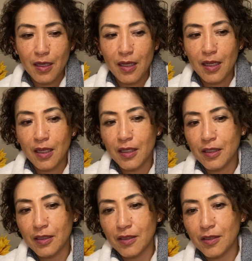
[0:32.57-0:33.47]

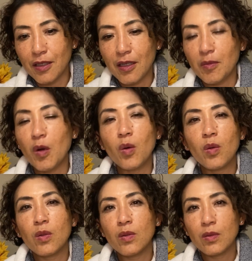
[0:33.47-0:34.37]
and you have
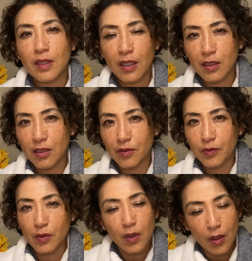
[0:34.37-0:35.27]
all negative
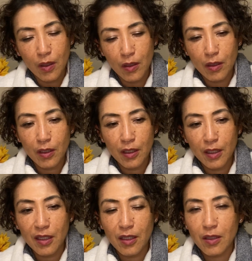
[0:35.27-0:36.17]
talk,
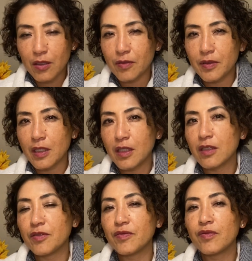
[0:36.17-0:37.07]
a lot of
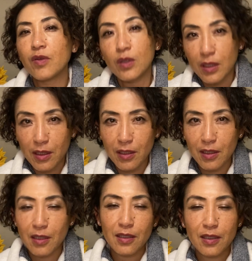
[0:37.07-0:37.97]
negative voices
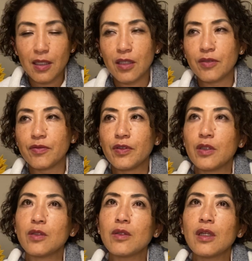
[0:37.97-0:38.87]
inside of
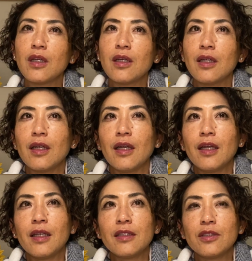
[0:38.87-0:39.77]
you,
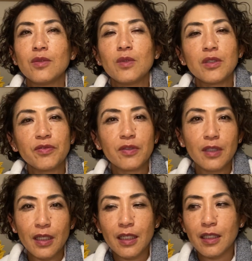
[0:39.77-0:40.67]
and you want to
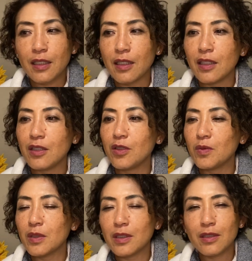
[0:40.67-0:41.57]
forget it and you
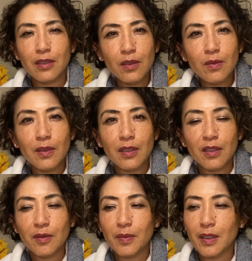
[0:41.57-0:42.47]
want to deal with
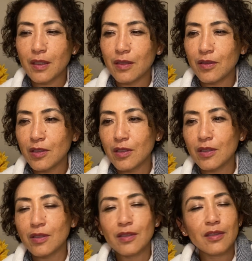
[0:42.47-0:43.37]
it, but you just